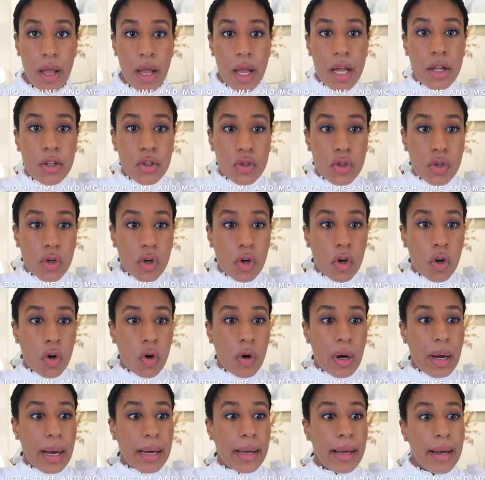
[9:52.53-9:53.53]
And
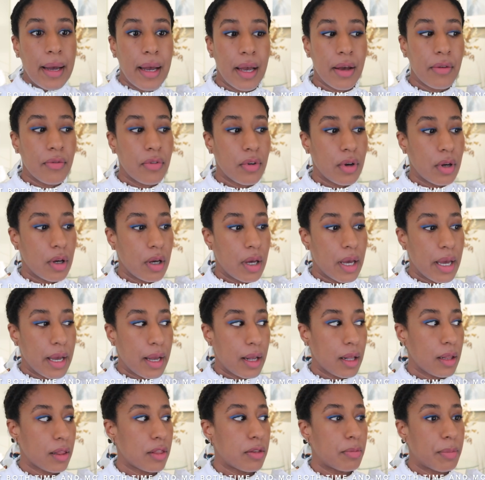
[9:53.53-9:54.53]
so I have a, a
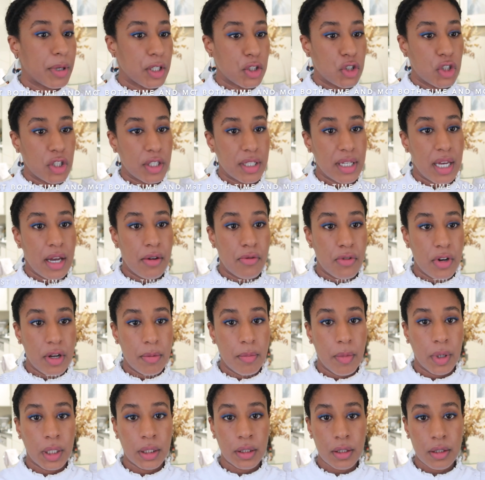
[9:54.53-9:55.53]
health budget every
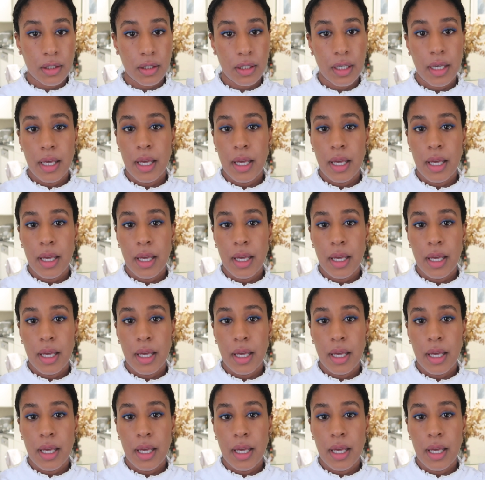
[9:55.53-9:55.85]
month.